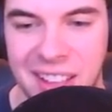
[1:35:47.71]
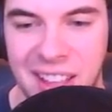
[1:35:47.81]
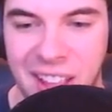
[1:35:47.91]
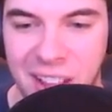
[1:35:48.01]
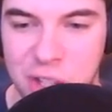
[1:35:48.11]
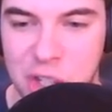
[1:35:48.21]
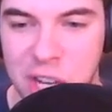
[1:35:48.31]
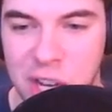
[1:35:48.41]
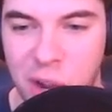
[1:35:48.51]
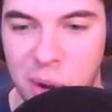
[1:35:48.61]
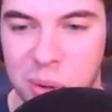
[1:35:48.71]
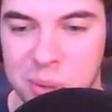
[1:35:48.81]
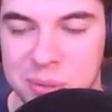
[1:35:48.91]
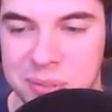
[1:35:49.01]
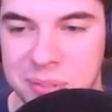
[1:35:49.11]
Cheeto
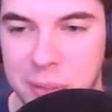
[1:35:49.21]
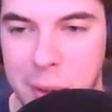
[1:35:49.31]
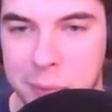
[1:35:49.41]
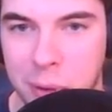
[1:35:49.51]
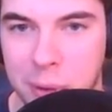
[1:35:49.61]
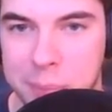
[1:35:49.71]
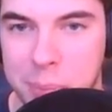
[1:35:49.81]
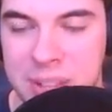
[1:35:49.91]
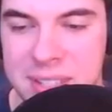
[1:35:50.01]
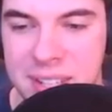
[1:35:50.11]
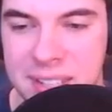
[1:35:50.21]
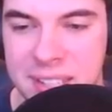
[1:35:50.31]
for president.